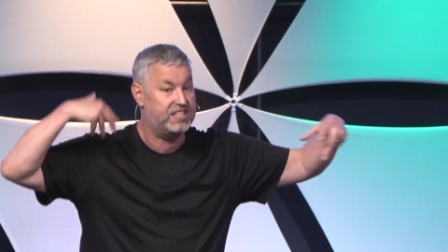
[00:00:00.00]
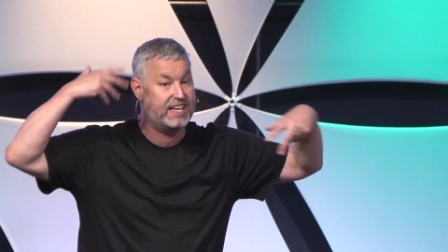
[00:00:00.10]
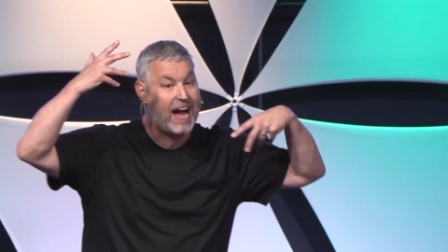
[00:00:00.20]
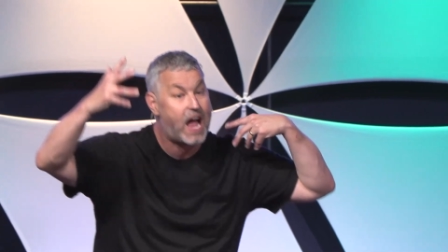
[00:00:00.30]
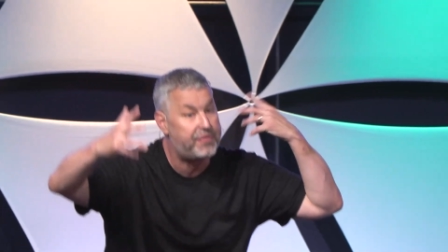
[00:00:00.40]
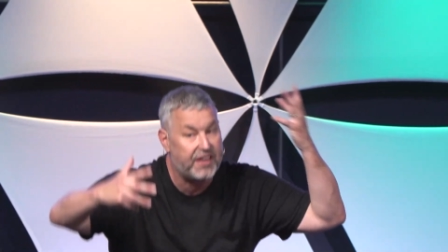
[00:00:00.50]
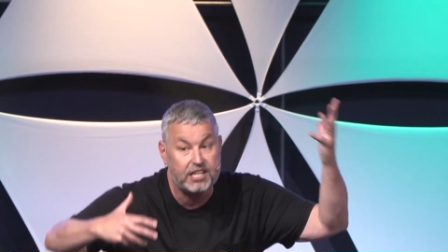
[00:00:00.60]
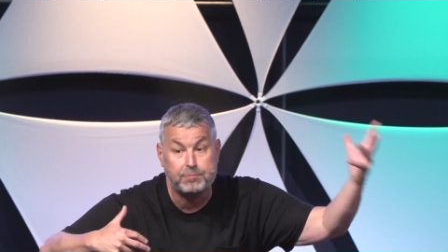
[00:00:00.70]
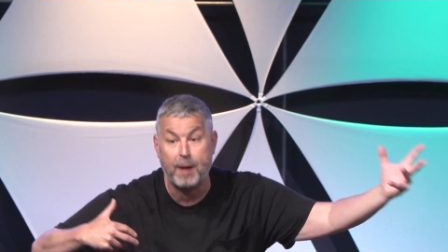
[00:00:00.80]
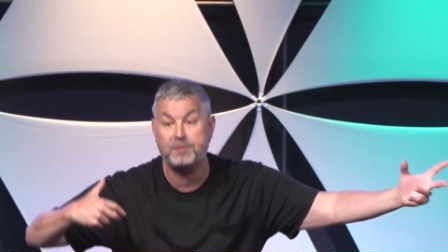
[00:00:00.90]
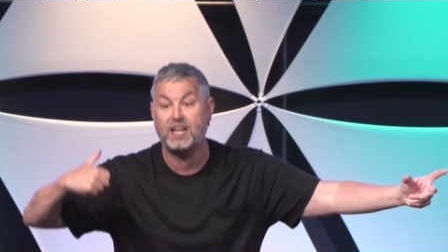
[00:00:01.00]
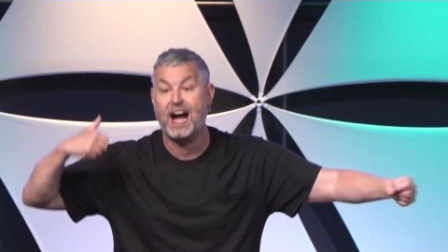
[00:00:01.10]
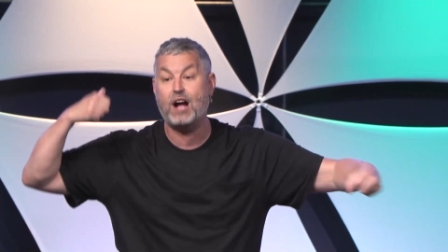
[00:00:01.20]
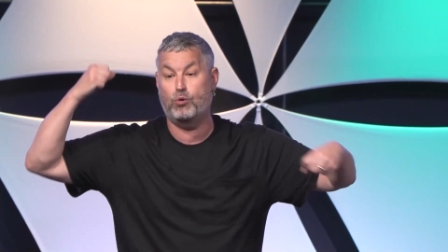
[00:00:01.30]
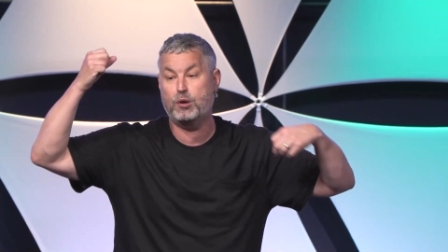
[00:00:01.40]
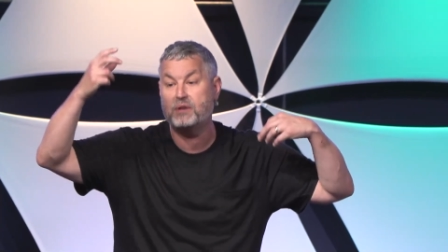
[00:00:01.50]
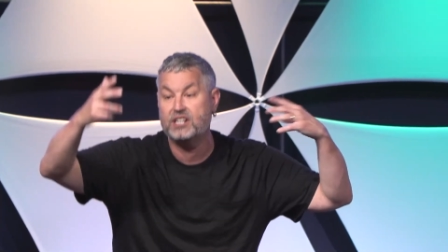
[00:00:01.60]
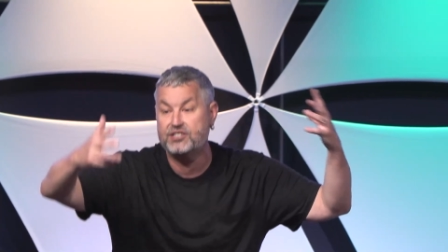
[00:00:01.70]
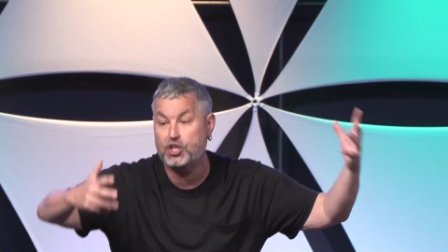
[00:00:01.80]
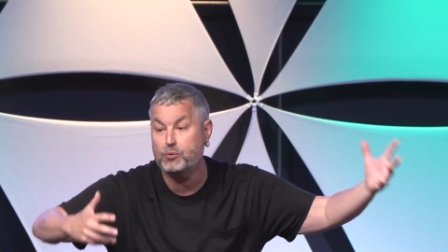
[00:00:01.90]
is he the guy? I think he's probably the guy. What are we
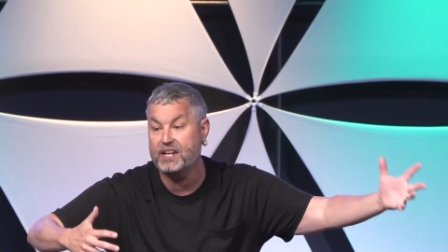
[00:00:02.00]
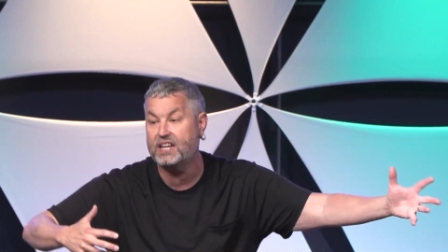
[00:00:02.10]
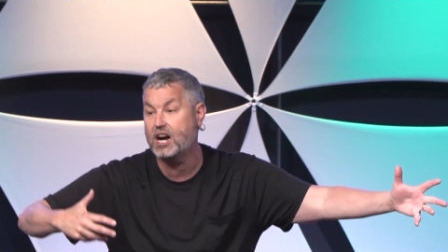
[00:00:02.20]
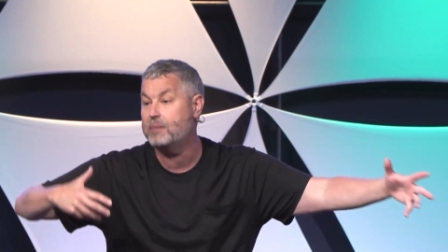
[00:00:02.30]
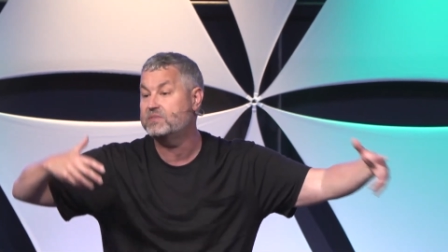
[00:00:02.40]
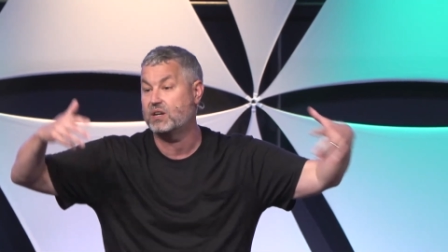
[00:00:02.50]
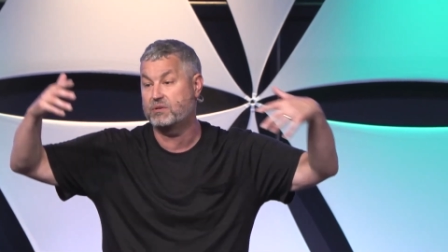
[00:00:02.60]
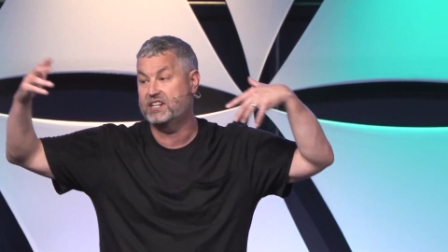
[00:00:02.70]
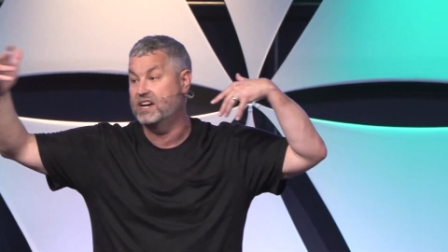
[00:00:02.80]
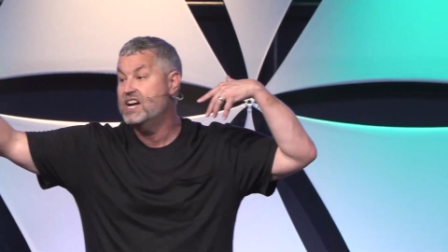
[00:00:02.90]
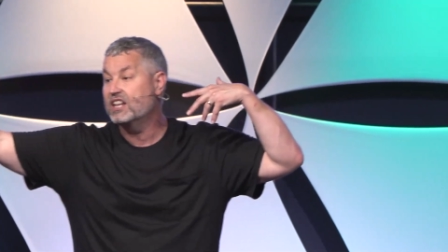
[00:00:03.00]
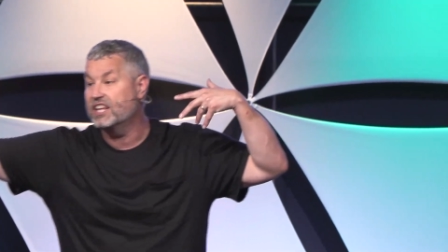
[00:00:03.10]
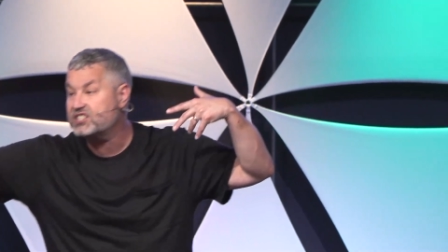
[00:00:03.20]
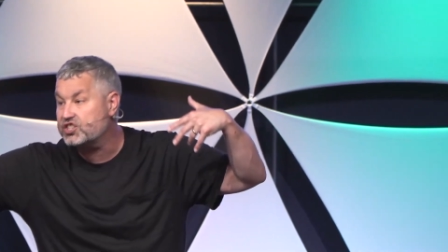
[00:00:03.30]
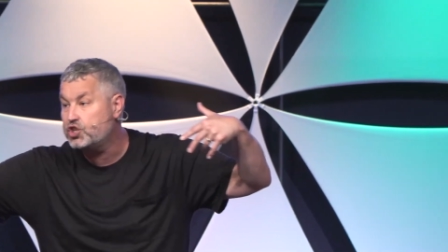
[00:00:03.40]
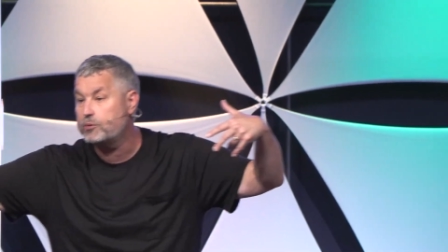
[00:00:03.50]
going to do when he comes? Are we going to listen